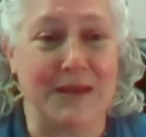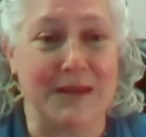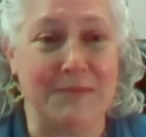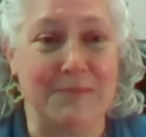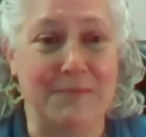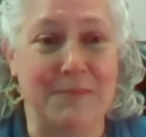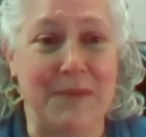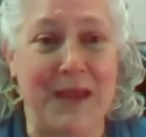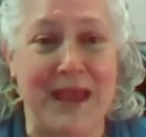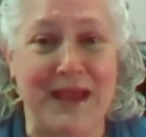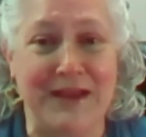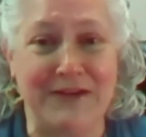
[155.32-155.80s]

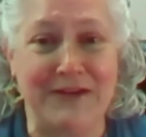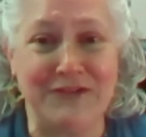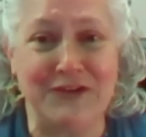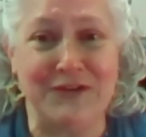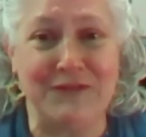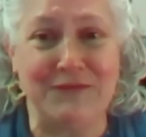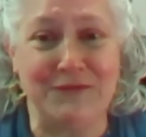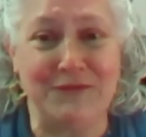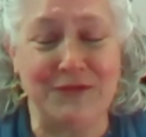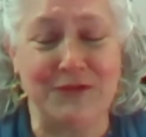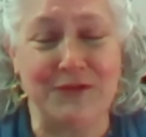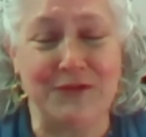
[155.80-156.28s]

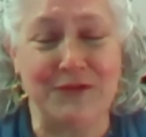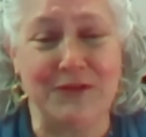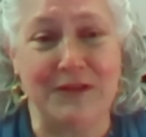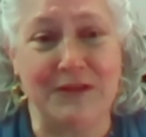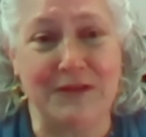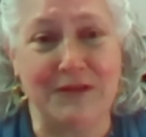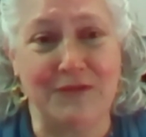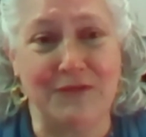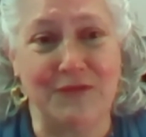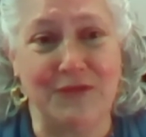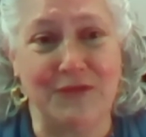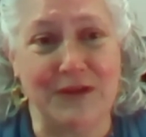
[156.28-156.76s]
passion for
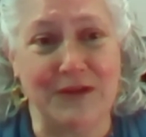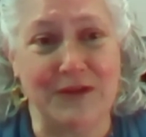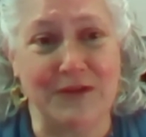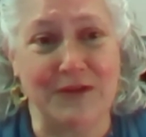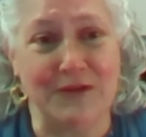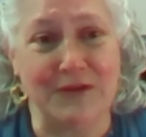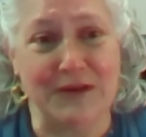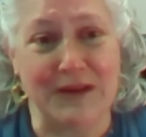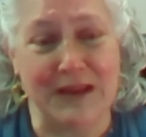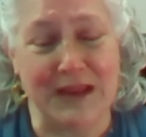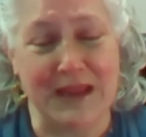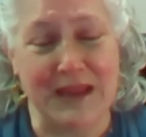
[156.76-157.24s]
this
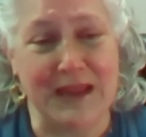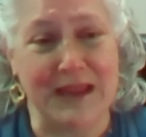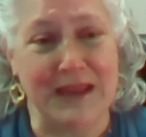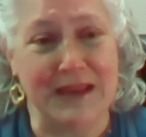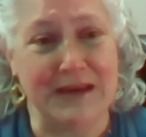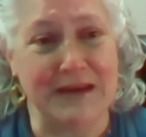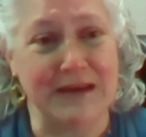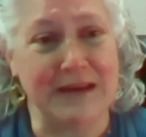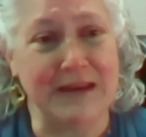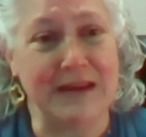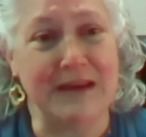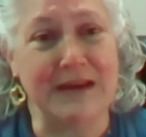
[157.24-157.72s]
field,
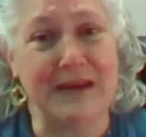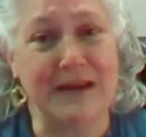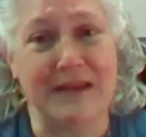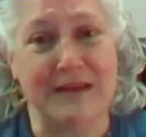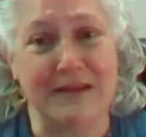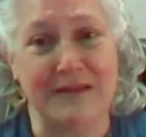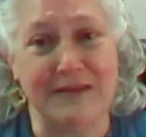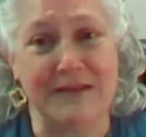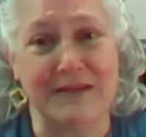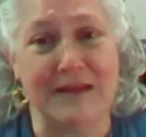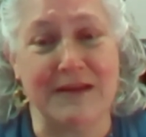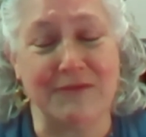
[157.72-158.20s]
and it
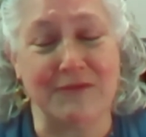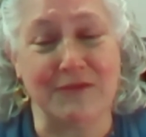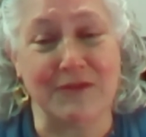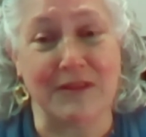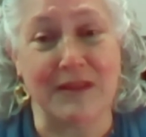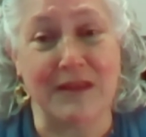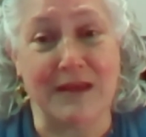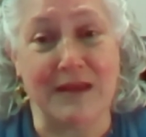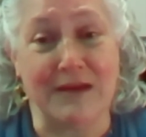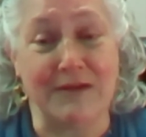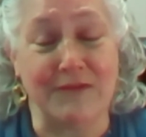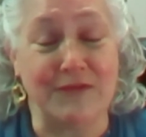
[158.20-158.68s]
has never
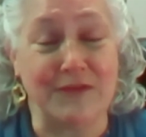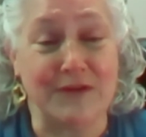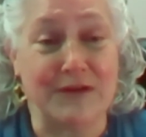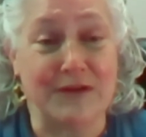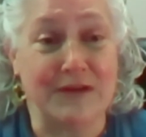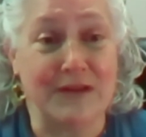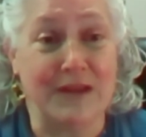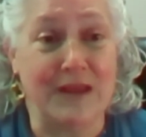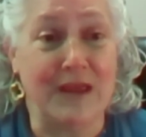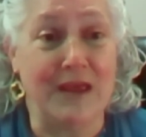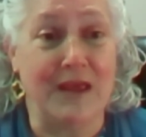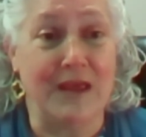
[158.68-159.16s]
left.
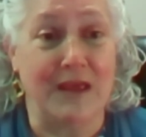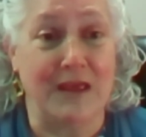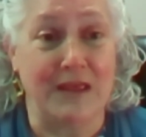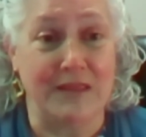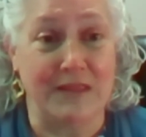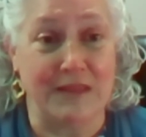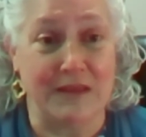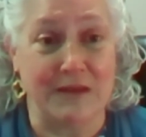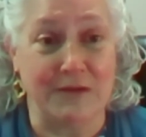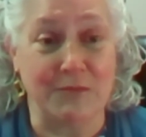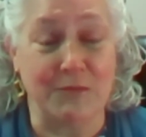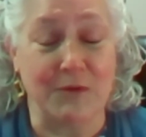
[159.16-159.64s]
I
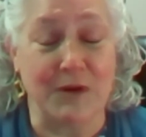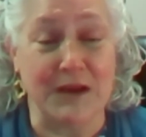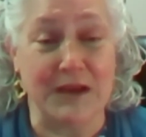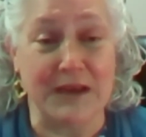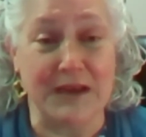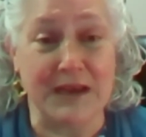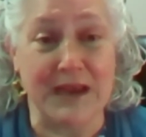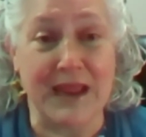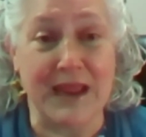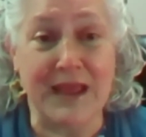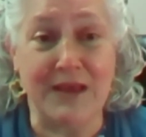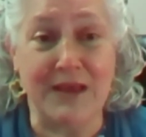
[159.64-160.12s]
think right
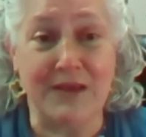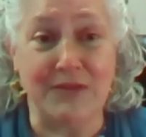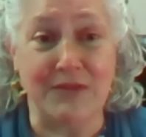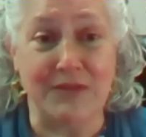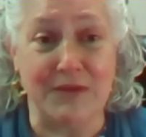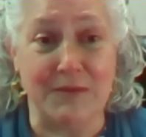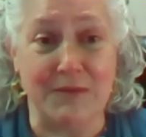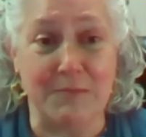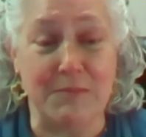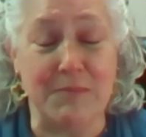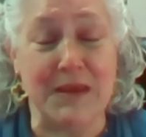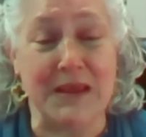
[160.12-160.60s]
now
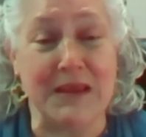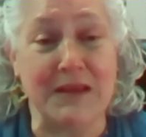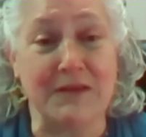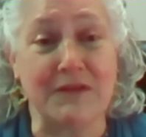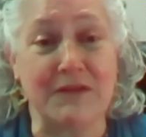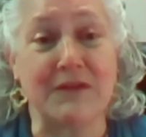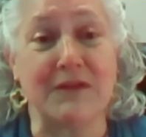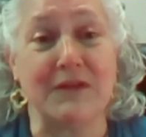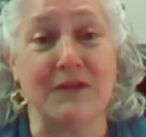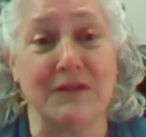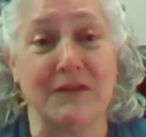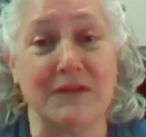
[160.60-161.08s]
the
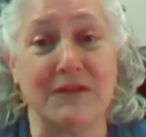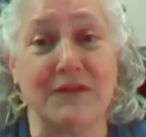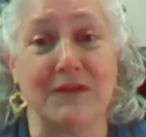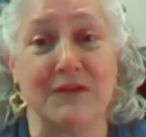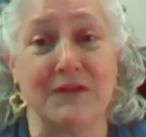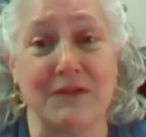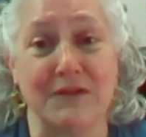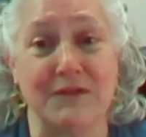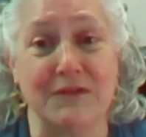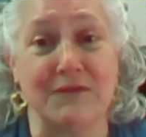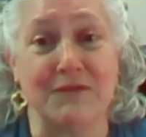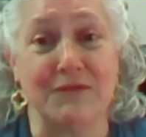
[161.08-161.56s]
biggest
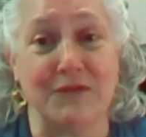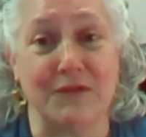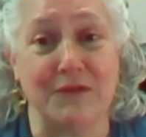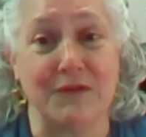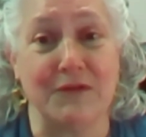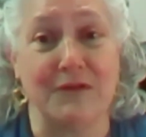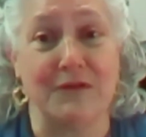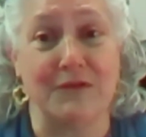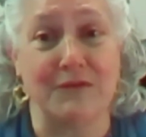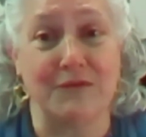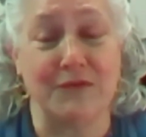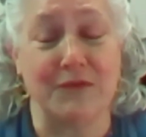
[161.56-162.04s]
concern
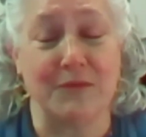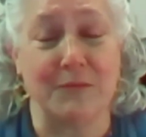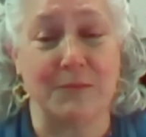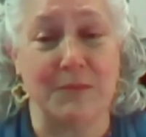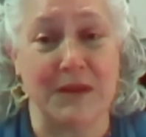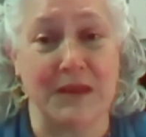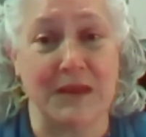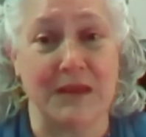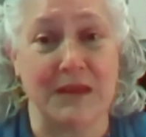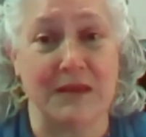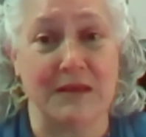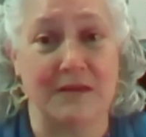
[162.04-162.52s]
for
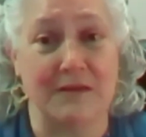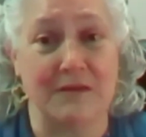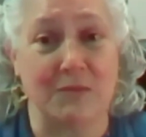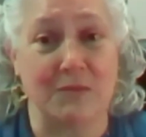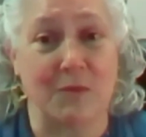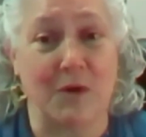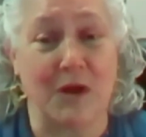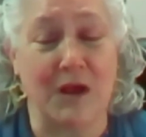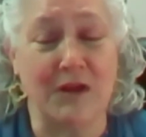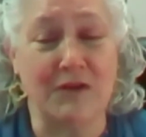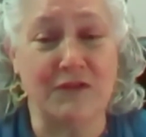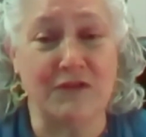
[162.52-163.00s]
me is
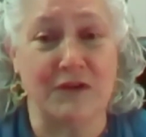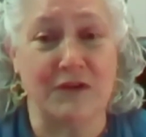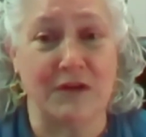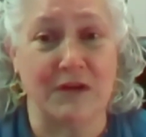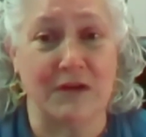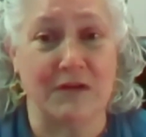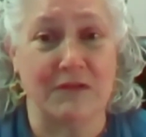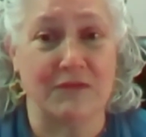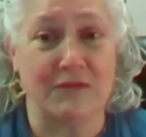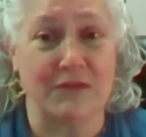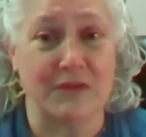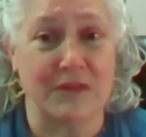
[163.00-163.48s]
watching
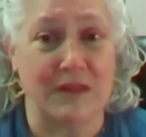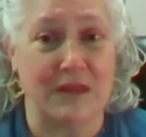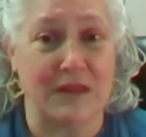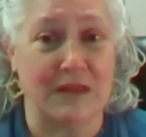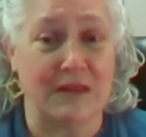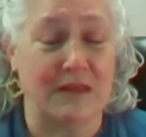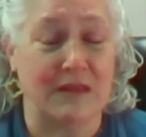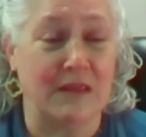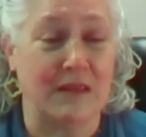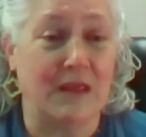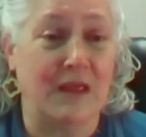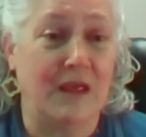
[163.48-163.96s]
over
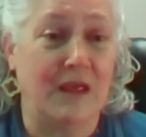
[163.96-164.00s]
the